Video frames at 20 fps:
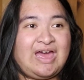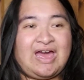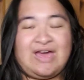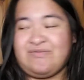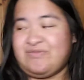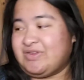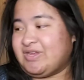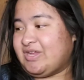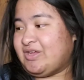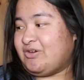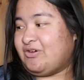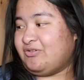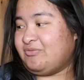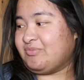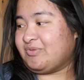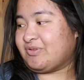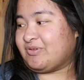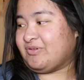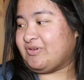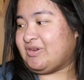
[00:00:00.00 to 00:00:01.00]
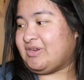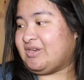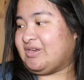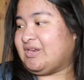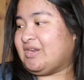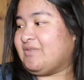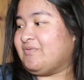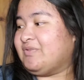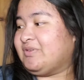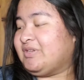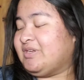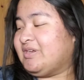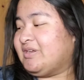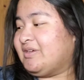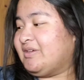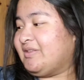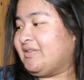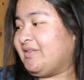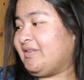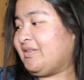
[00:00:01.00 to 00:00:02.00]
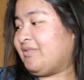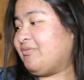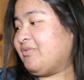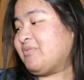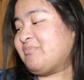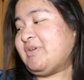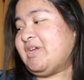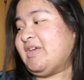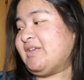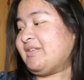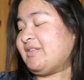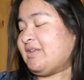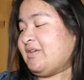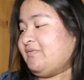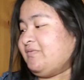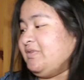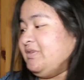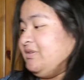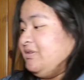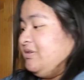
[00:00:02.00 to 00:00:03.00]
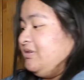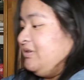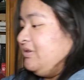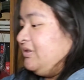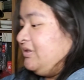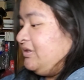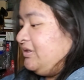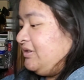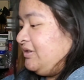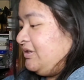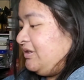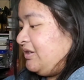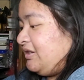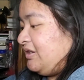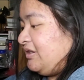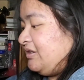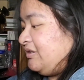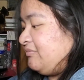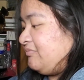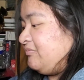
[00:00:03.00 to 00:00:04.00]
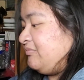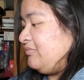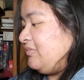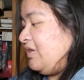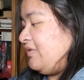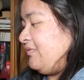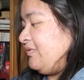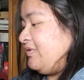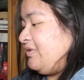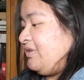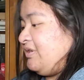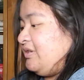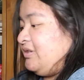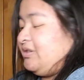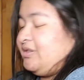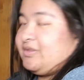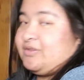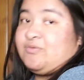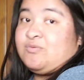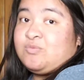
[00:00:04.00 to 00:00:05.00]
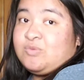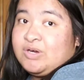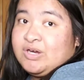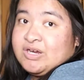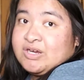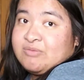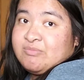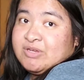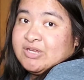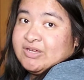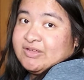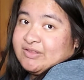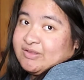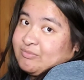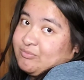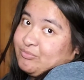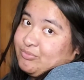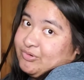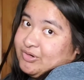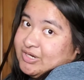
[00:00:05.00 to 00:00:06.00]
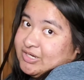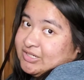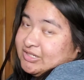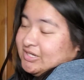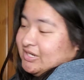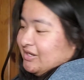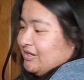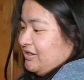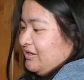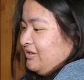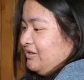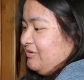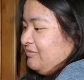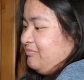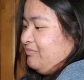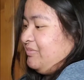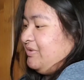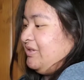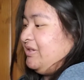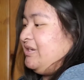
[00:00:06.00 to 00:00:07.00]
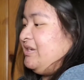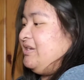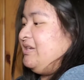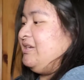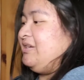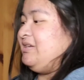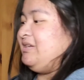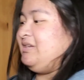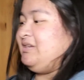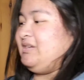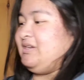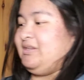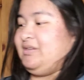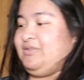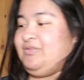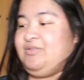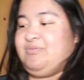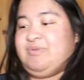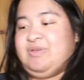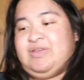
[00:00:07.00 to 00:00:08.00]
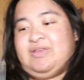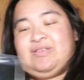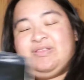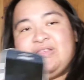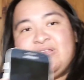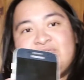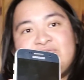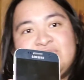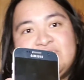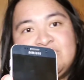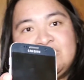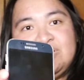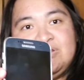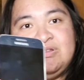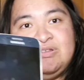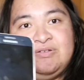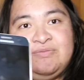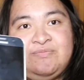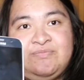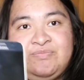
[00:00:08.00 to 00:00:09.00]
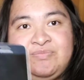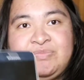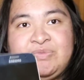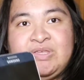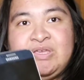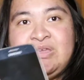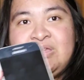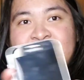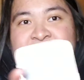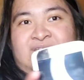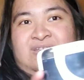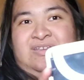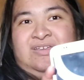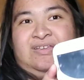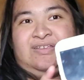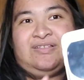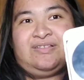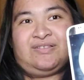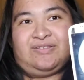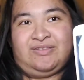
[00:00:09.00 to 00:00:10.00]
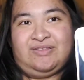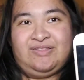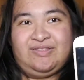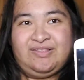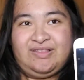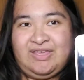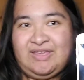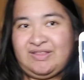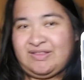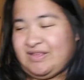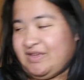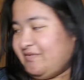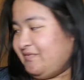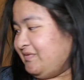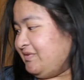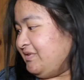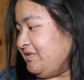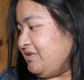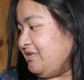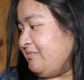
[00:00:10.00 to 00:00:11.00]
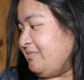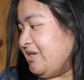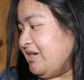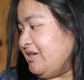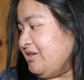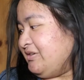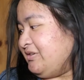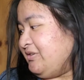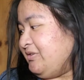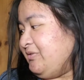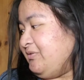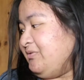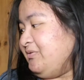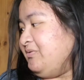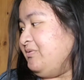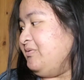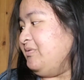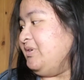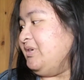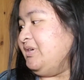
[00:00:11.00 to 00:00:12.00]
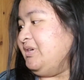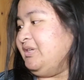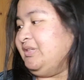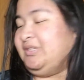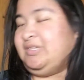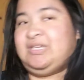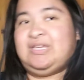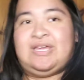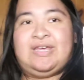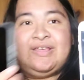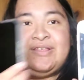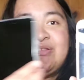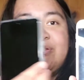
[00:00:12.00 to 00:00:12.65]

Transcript: having a home screen and everything because this was my S7. Um, obviously it doesn't work because it bricked, but yeah, this was my S7. So this is S7 compared to the